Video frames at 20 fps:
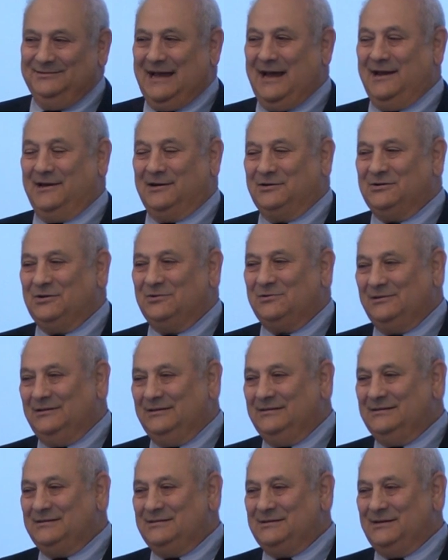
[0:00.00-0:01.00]

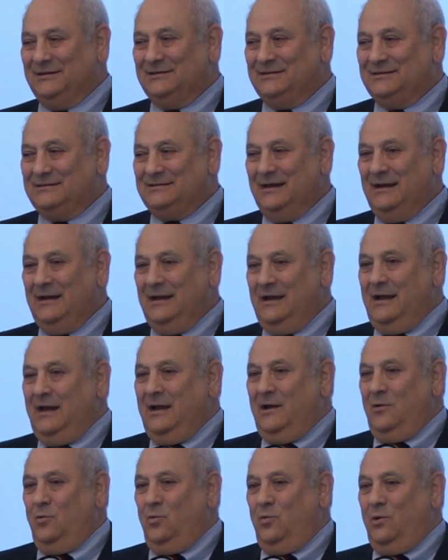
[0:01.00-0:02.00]
anecdotally, says,
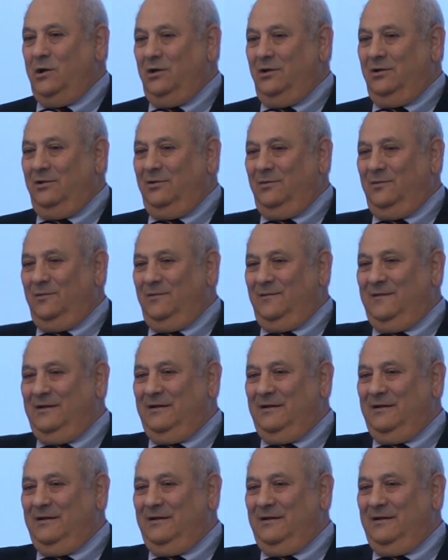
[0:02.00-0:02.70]
well,